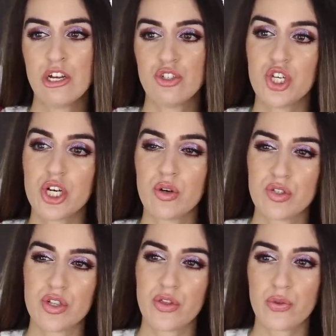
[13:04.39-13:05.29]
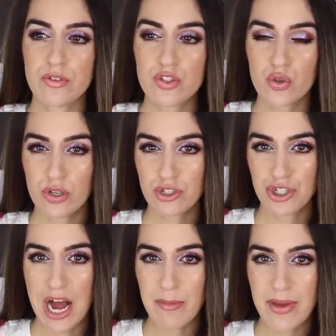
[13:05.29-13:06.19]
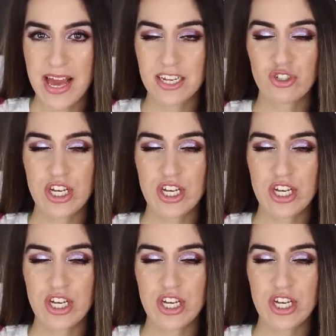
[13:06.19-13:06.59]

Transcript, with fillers: She goes thrift store shopping.